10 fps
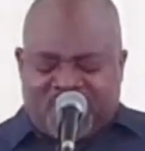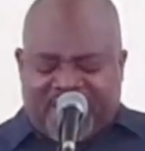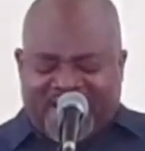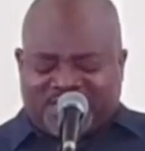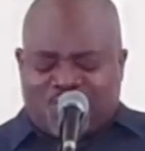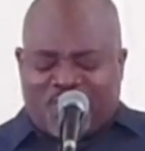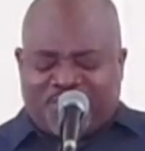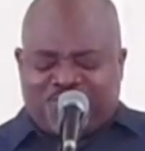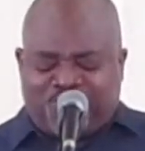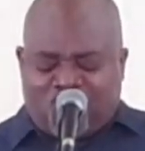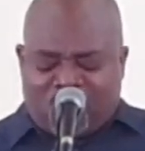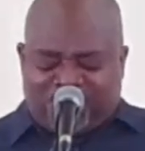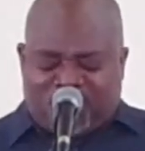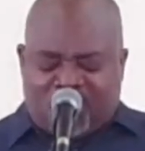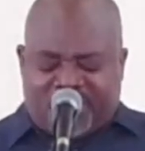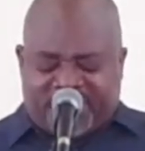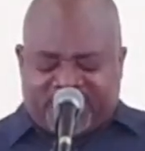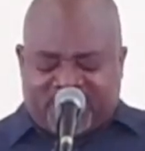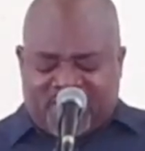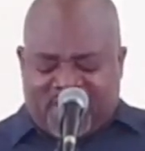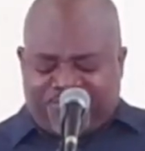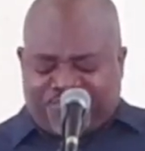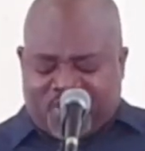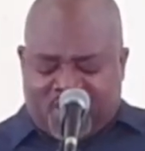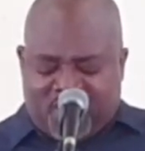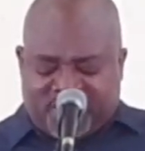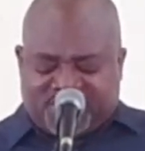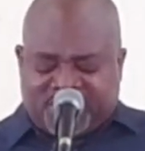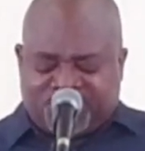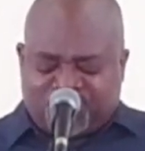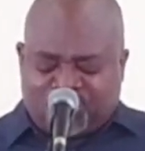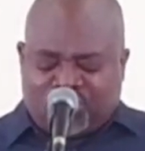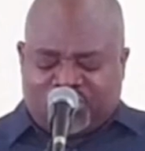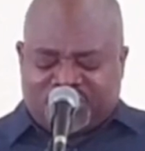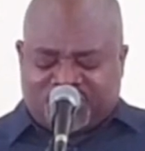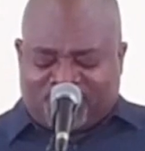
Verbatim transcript: as it went forth, Lord, it touched the hearts and the souls